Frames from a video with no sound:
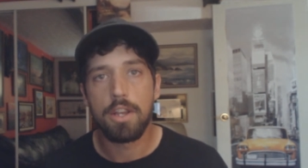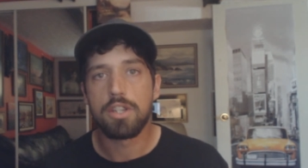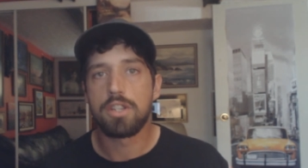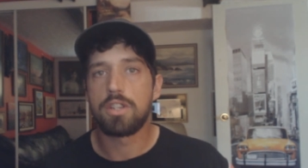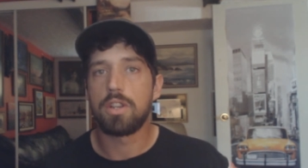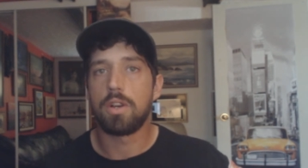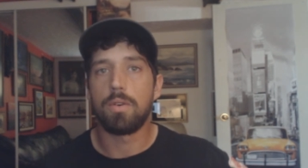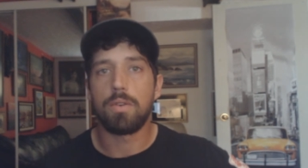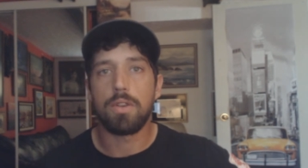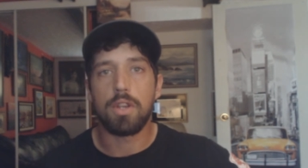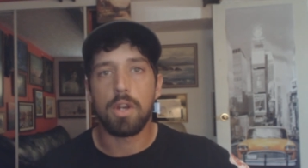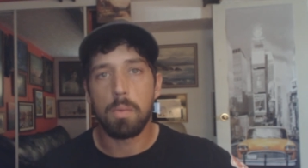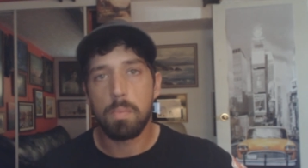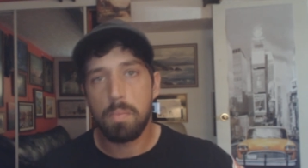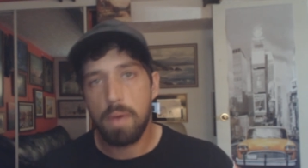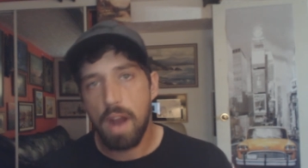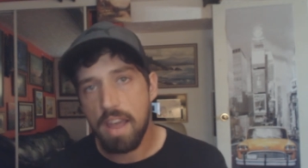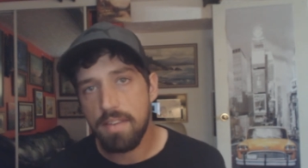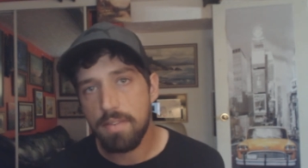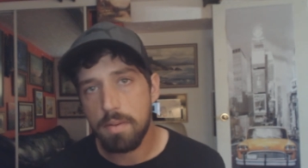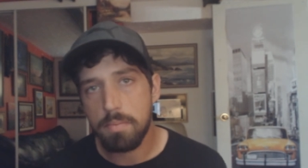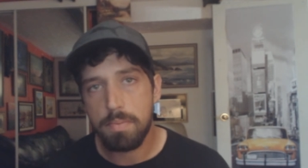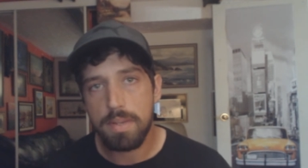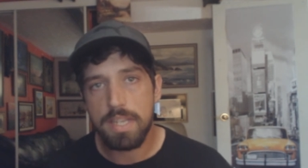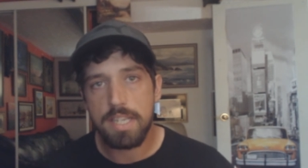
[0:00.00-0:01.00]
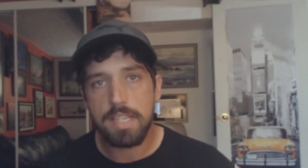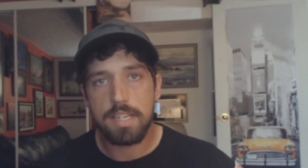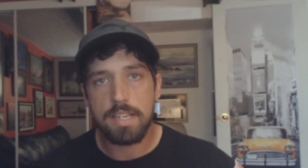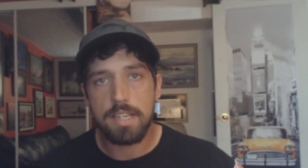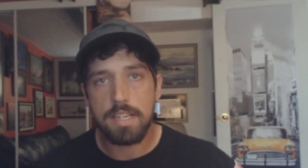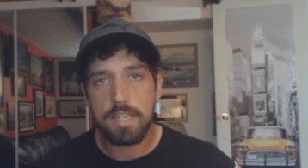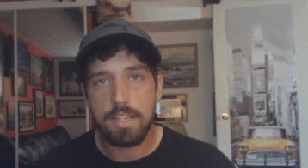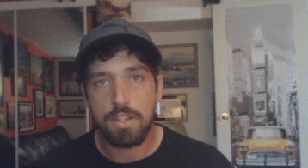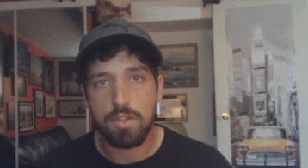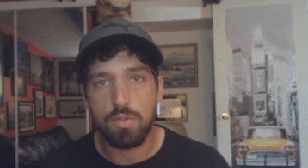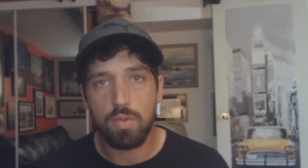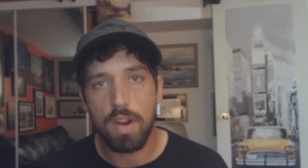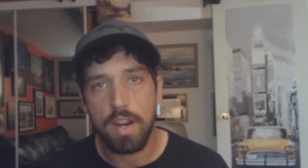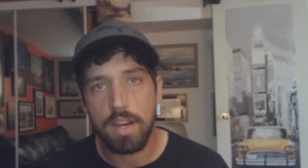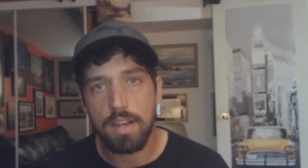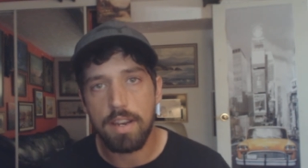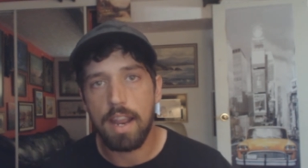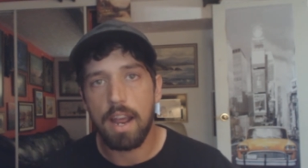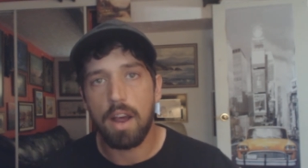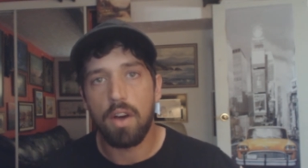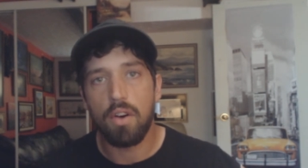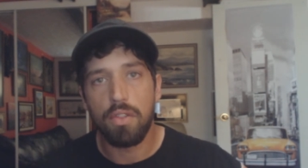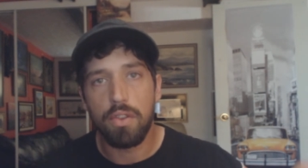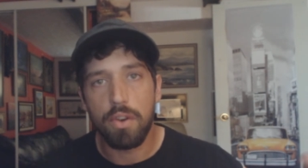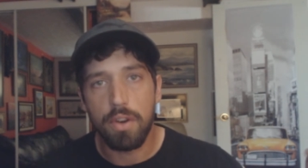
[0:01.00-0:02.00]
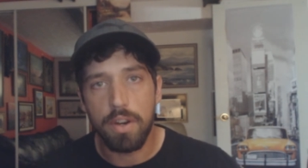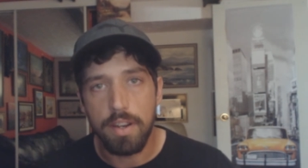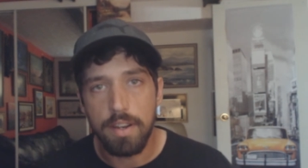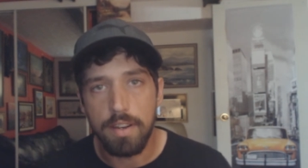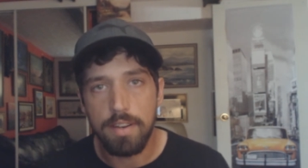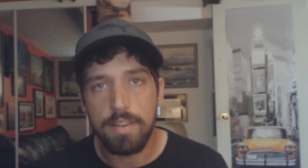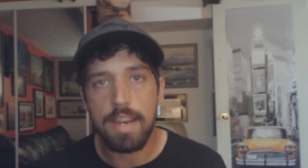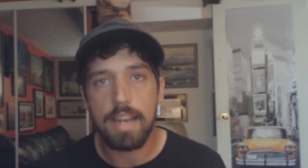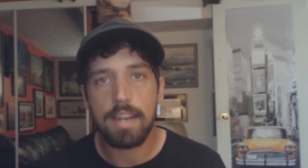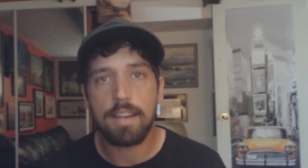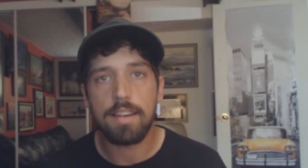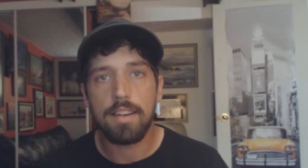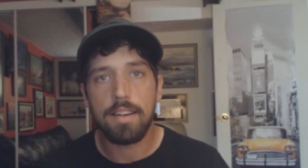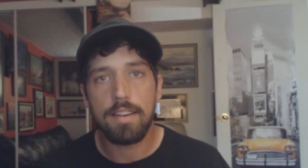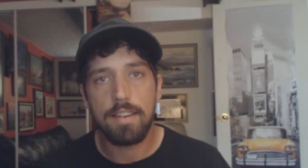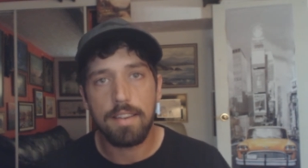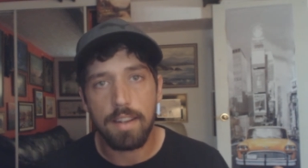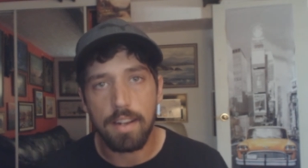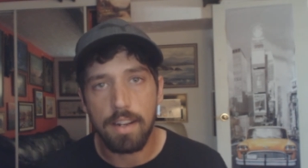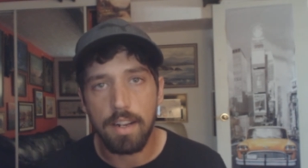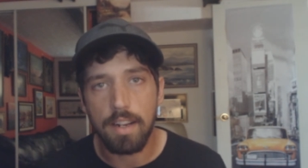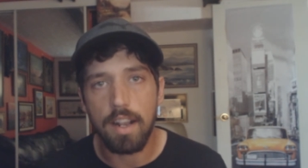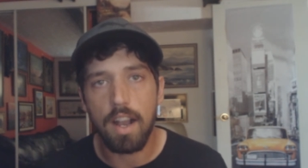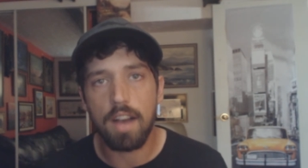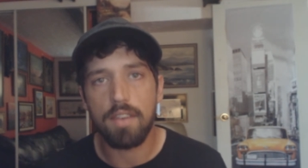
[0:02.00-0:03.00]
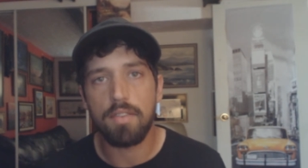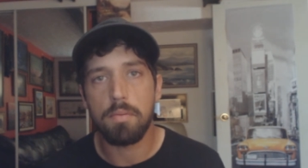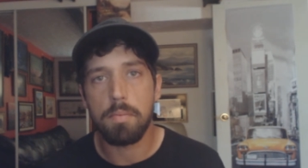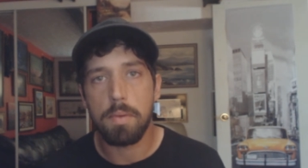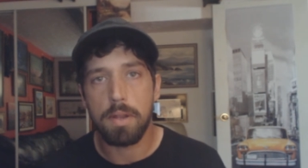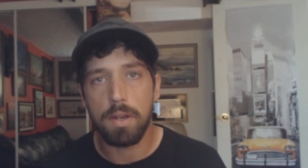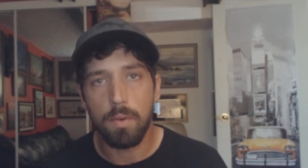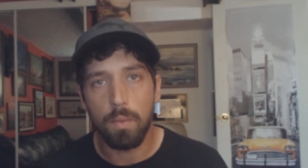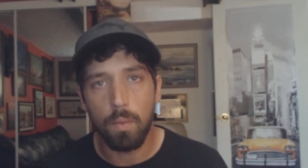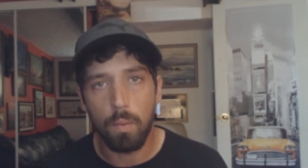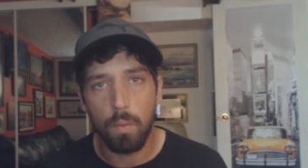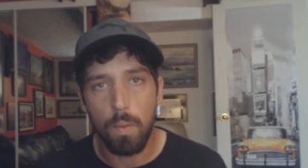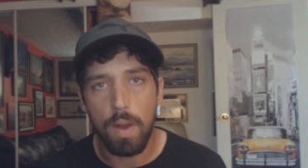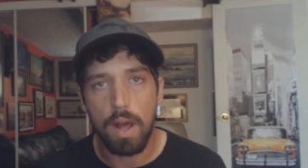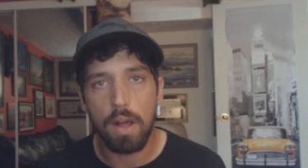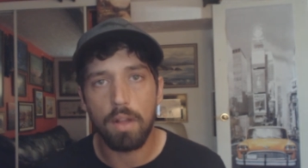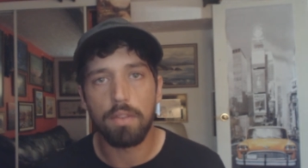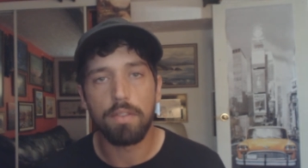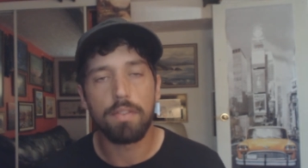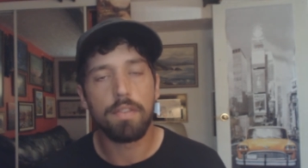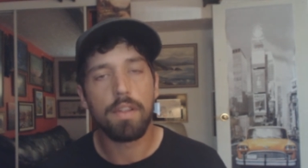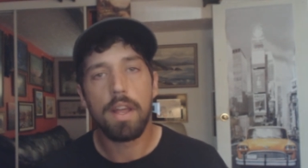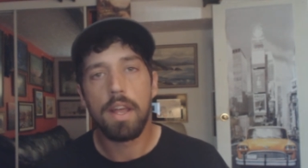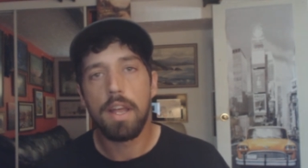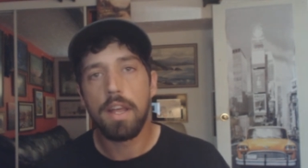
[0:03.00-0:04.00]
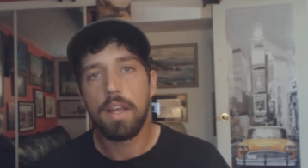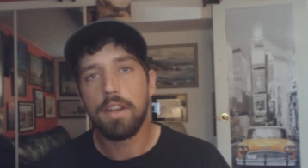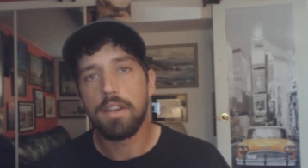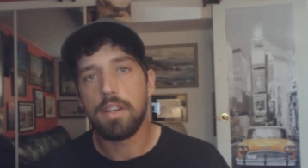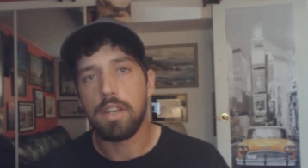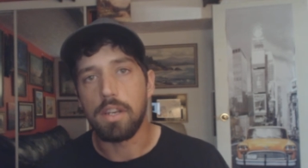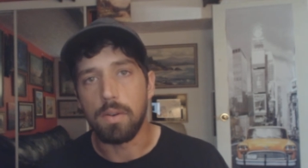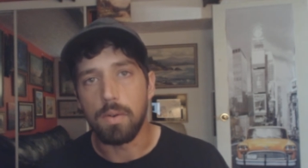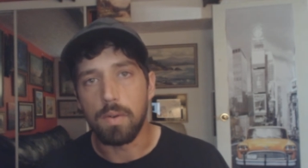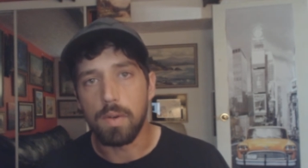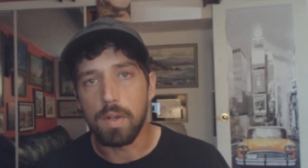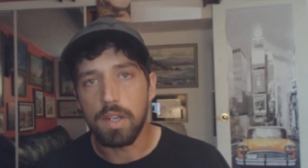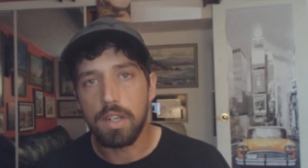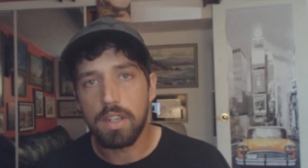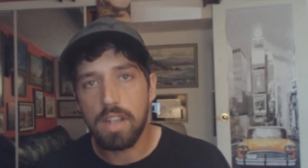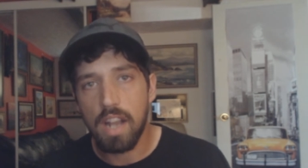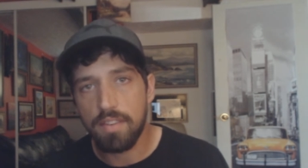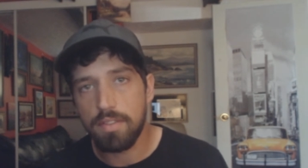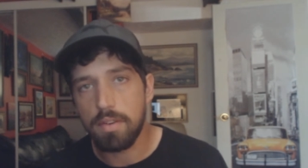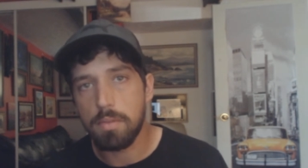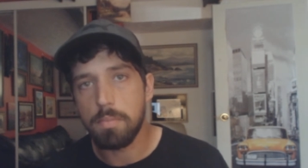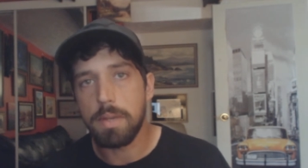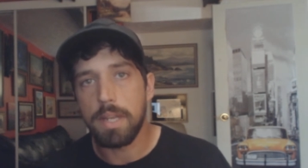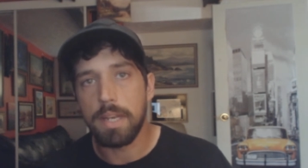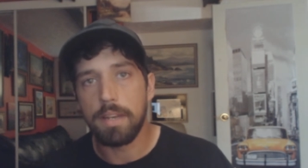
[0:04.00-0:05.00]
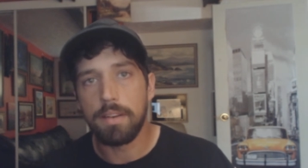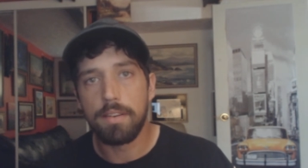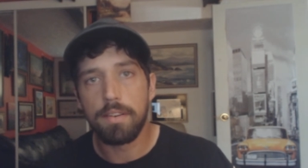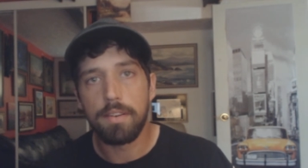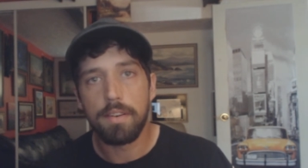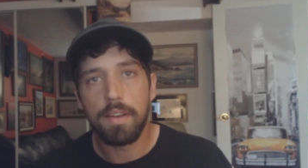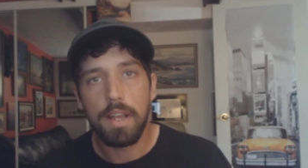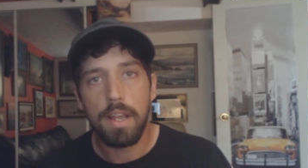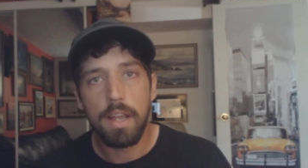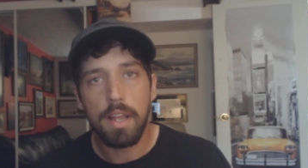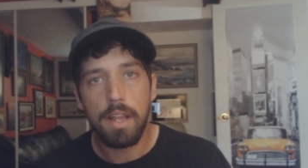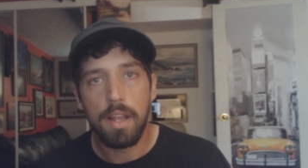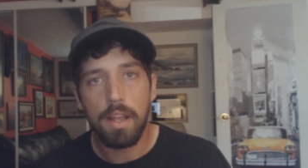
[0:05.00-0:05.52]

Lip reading: So, you know, private businesses right now, they're addicted to government wealth, to government